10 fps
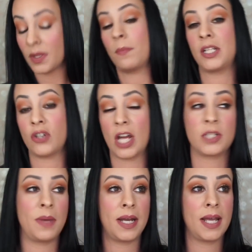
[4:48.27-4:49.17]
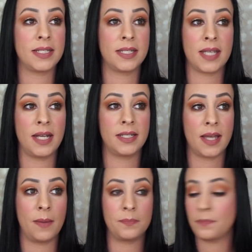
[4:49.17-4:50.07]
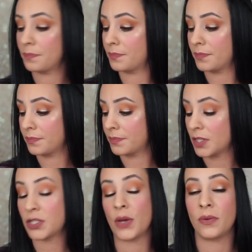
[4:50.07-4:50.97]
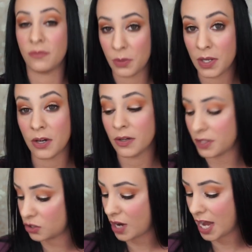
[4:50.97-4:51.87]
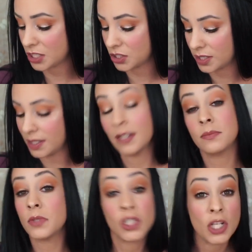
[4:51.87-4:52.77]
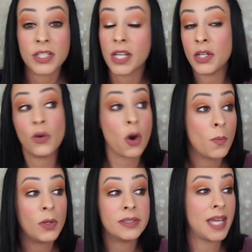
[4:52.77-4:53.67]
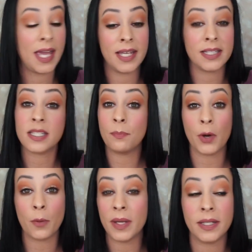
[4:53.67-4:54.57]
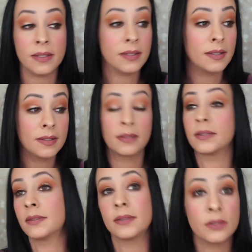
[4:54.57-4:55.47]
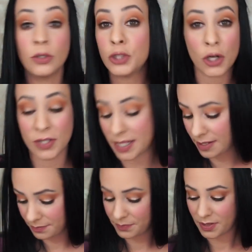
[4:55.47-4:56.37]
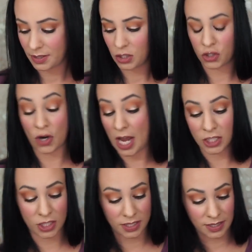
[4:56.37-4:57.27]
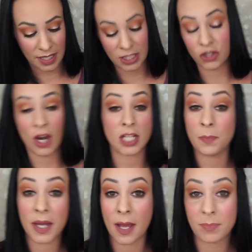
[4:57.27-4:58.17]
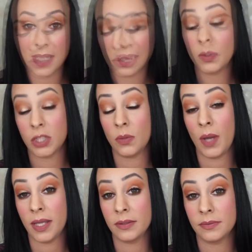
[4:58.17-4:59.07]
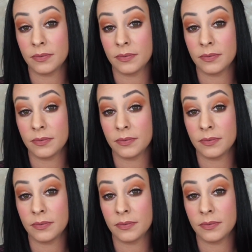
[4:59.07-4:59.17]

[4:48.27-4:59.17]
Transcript: My trash man has decided to come. So if you hear the trash, it's just a normal day in suburban New Jersey. Trash is, it's trash pickup day. We should wait.